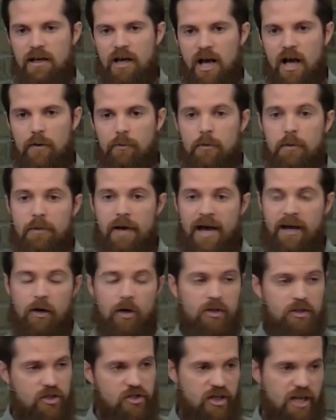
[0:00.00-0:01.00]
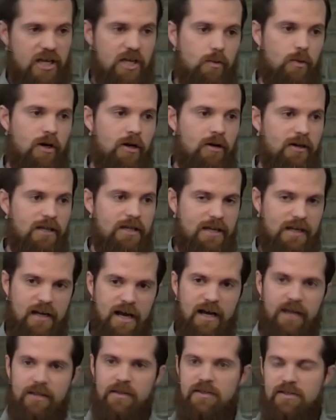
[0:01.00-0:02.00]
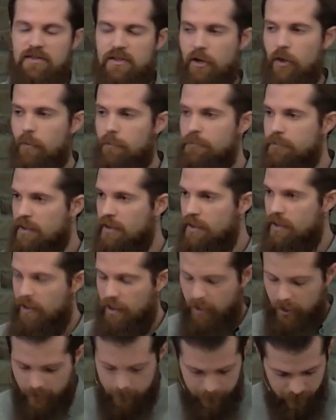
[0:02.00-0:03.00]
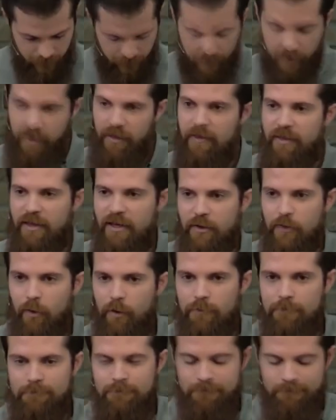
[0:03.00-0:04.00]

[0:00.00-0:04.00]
We'll be back on January 9th. So thank you all.